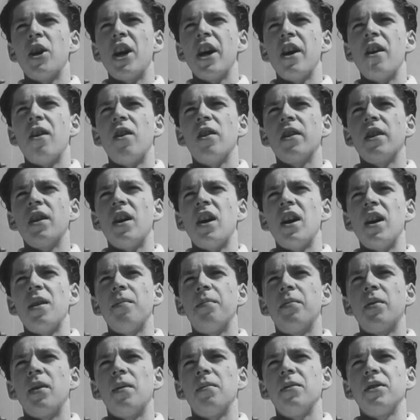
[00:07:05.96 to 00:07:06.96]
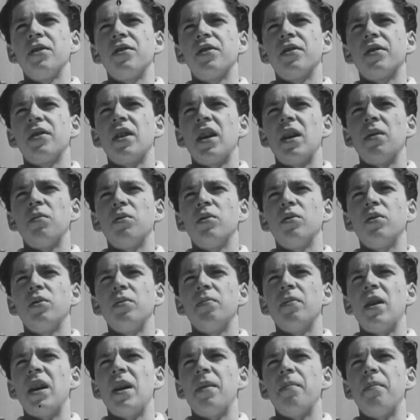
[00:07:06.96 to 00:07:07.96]
On my honor, I promise that I will
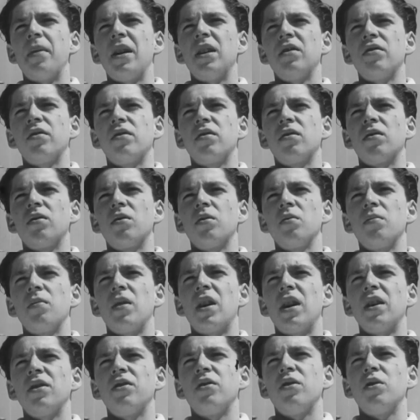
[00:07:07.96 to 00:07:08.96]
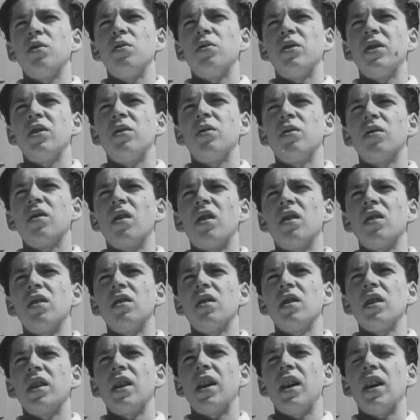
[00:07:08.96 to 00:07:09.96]
do my best to do my duty to God
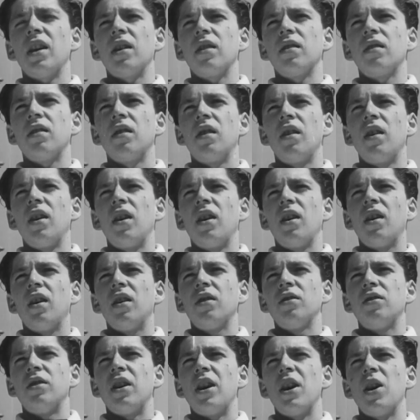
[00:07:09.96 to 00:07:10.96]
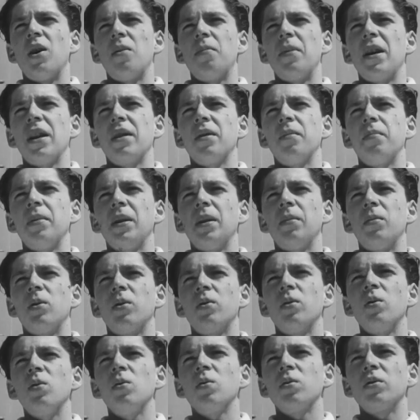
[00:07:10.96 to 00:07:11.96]
and the King, to help other
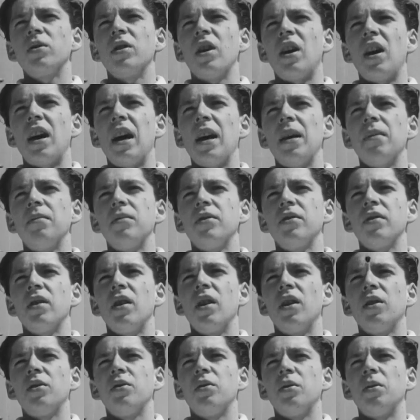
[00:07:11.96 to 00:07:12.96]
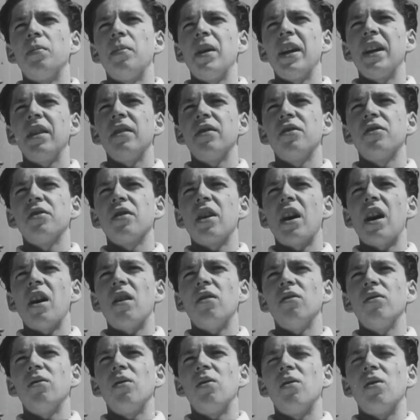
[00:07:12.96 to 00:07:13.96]
people at all times, to obey the
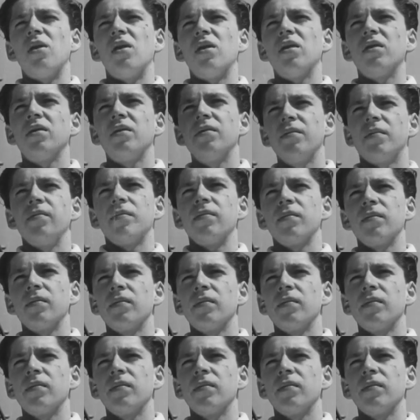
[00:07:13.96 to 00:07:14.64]
scout law.